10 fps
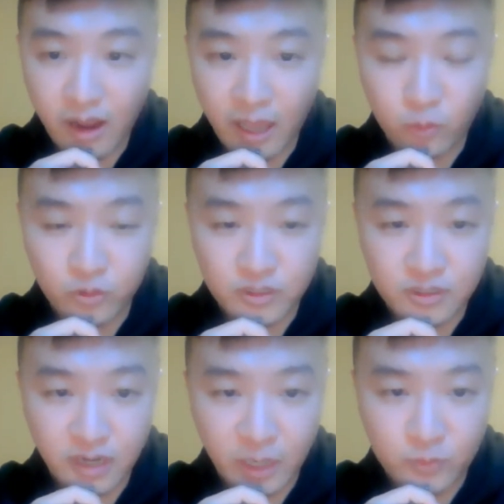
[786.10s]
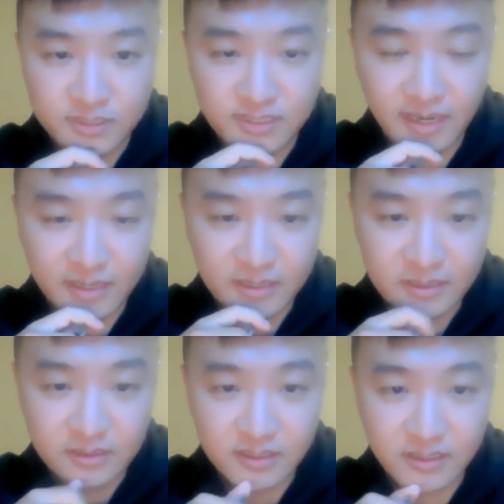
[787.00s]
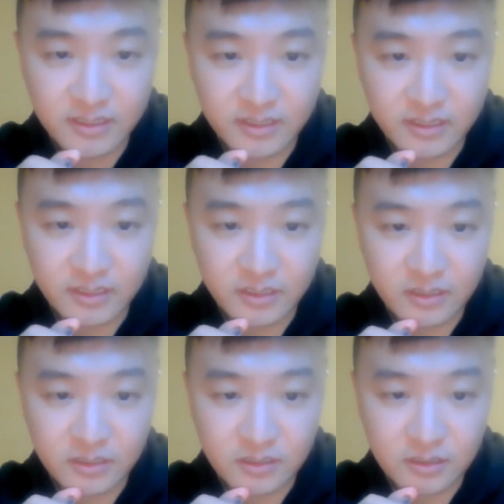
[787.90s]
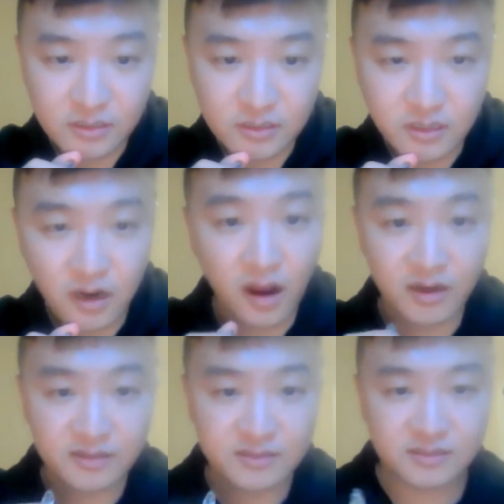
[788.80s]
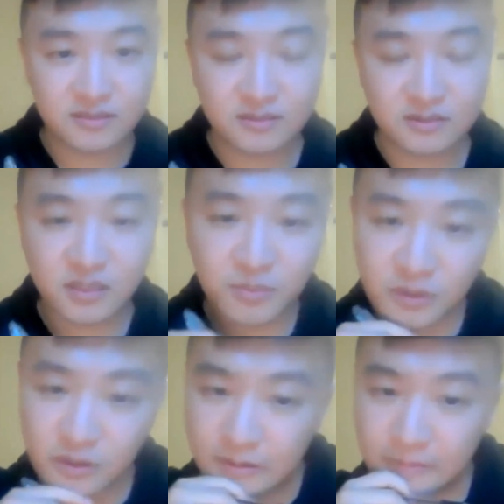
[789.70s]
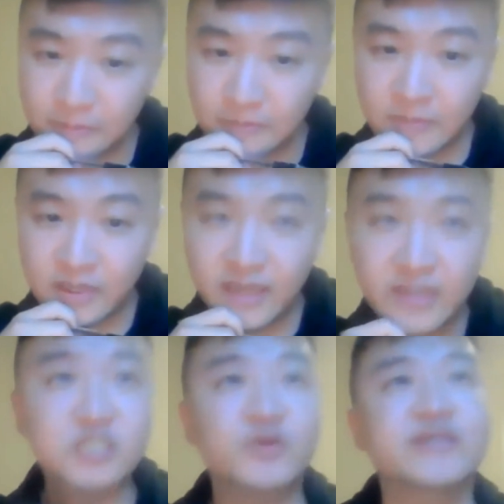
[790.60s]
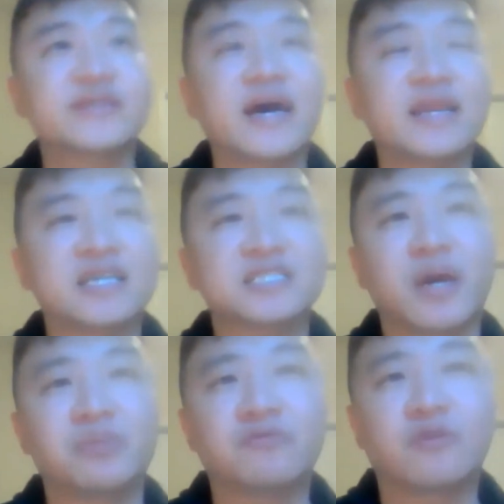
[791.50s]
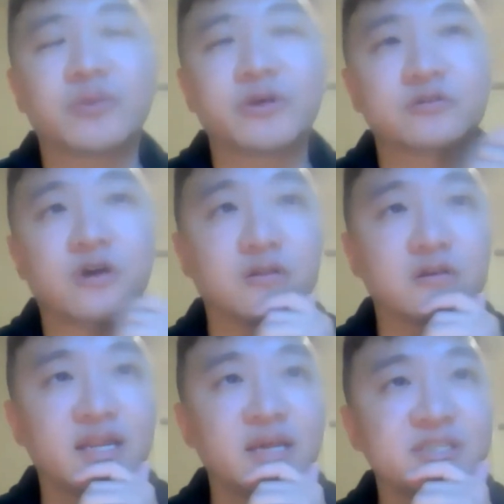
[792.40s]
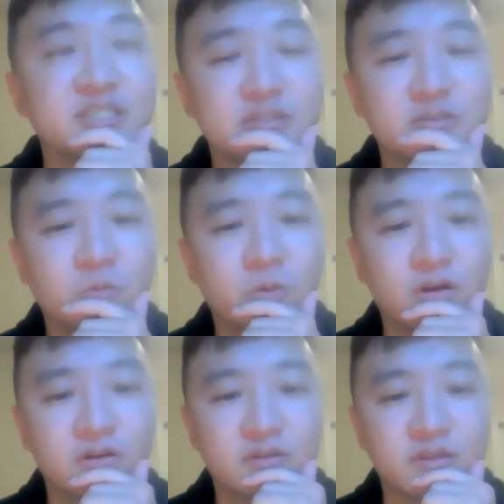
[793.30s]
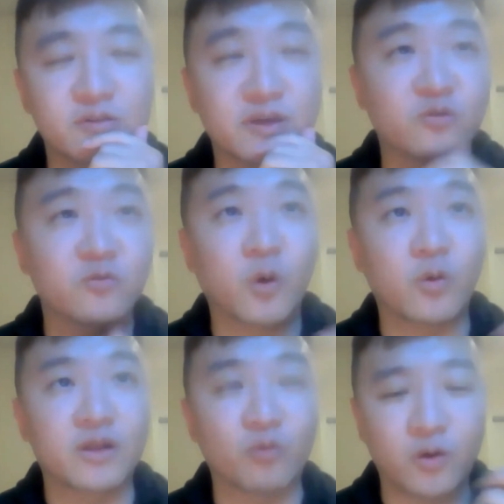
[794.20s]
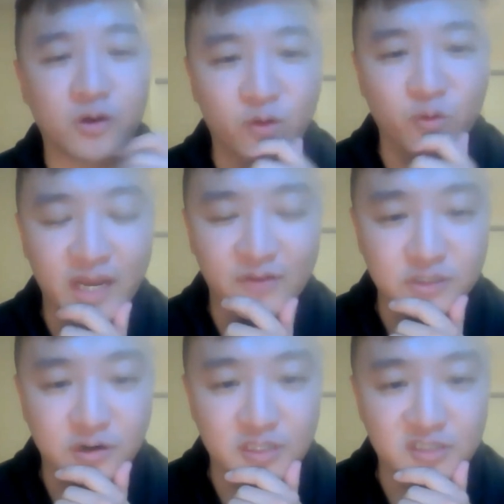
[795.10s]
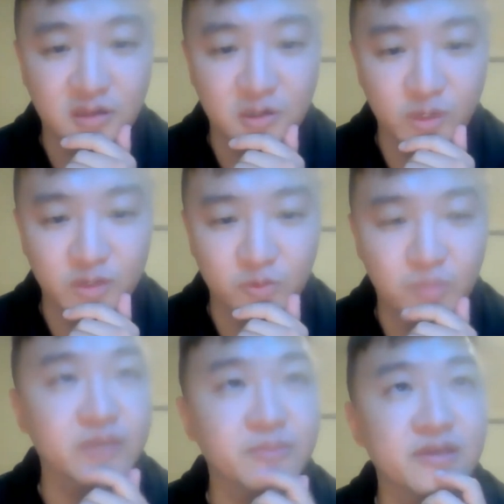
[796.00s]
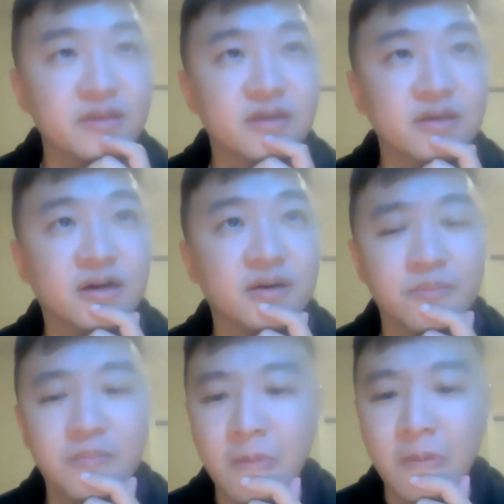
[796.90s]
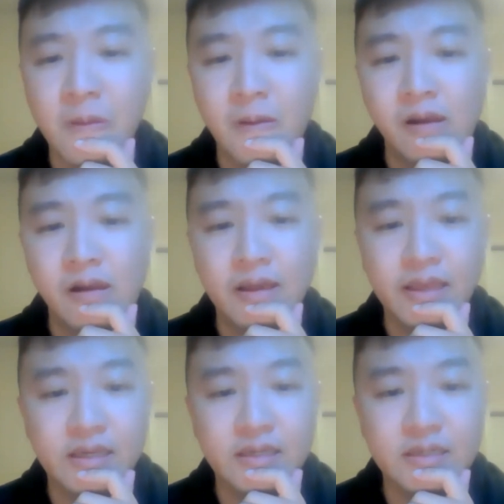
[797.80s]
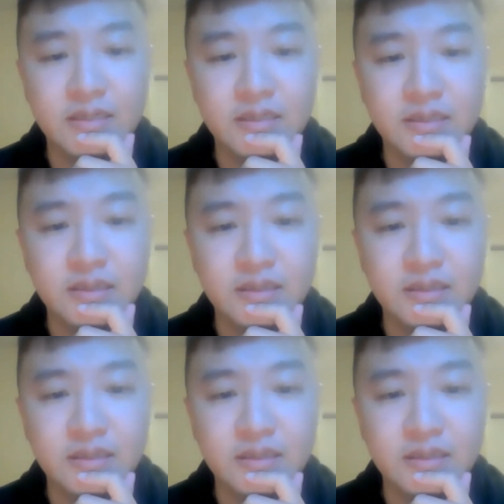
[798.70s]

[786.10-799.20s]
I would take the COGS number and treat that as my proverbial dollar that I mentioned, where what kind of return a dollar would bring me. And